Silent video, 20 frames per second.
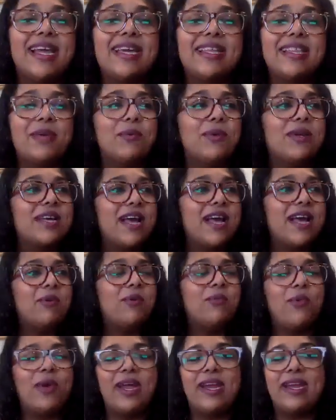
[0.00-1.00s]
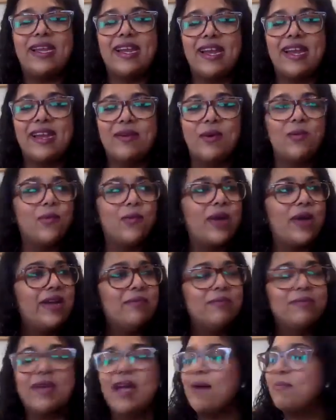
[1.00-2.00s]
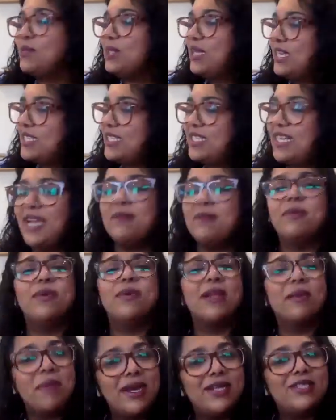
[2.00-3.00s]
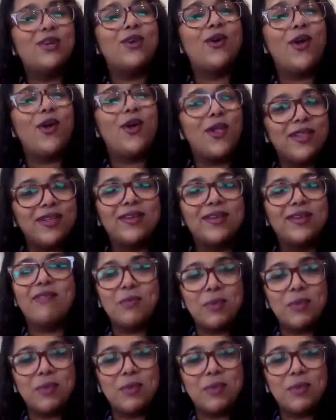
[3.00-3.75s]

Like they would come and wait and come to each table and make sure